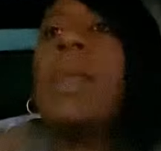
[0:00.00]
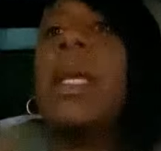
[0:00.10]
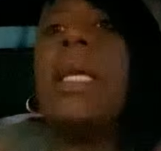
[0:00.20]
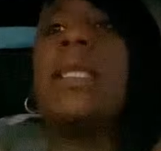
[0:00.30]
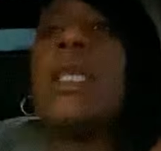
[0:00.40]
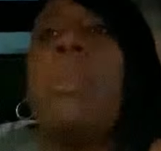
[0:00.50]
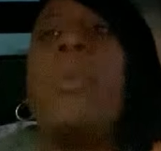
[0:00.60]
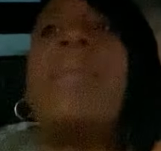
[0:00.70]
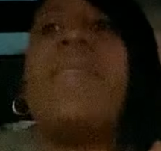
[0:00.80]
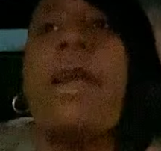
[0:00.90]
And so, but
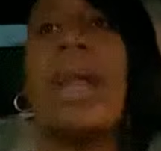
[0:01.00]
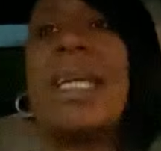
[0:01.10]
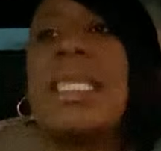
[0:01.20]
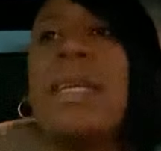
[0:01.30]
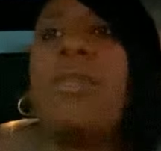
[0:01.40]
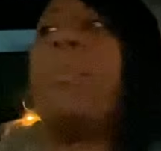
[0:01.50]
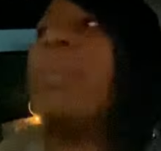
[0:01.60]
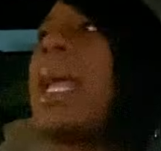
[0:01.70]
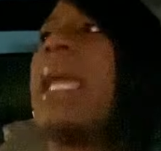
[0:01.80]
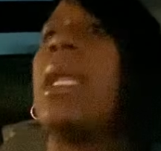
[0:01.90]
we found ourselves
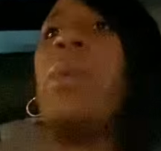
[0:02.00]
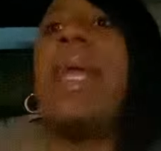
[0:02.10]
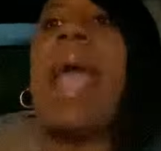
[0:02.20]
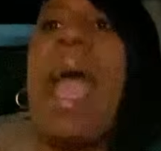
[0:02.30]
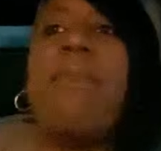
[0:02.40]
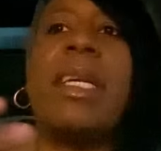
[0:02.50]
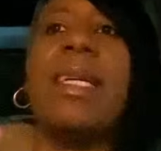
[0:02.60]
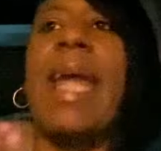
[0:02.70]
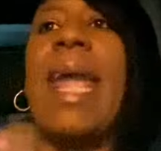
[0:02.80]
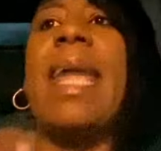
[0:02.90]
complaining. We have a
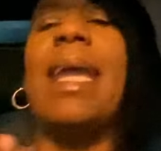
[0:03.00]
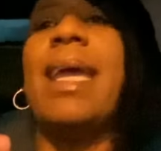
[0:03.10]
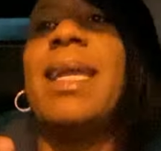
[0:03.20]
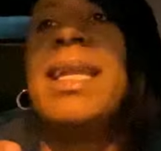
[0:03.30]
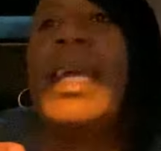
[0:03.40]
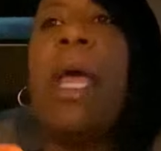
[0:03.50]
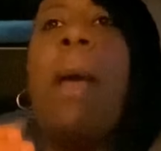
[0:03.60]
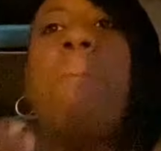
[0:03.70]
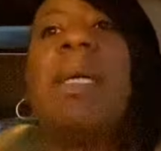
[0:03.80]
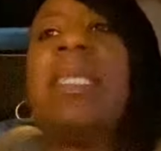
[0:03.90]
good
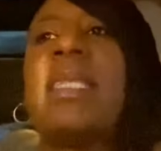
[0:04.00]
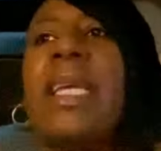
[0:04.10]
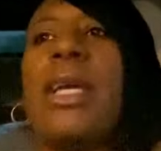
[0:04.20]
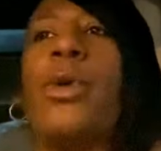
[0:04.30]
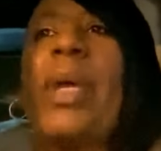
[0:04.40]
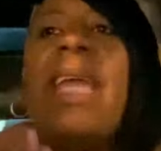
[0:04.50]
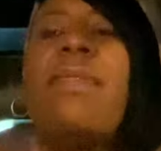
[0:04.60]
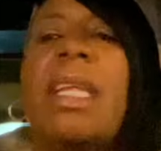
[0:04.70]
hand, but still, even